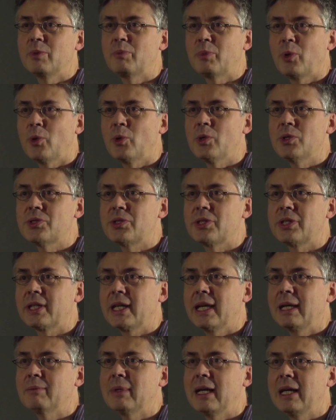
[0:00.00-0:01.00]
report that
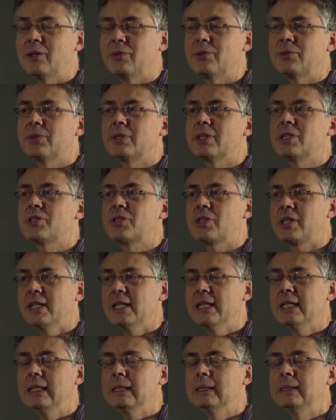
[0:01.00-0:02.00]
came out this
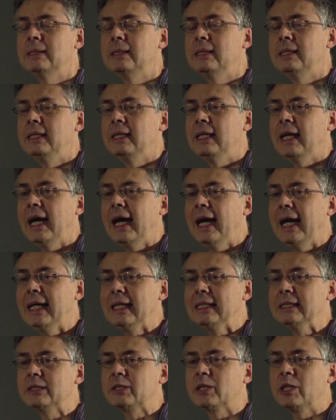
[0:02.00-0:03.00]
year.
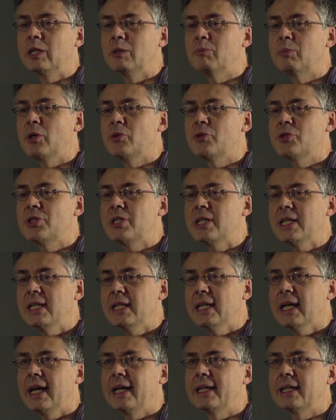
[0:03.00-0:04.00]
And both
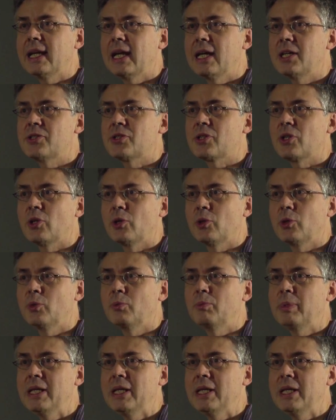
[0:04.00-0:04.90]
she and Laszlo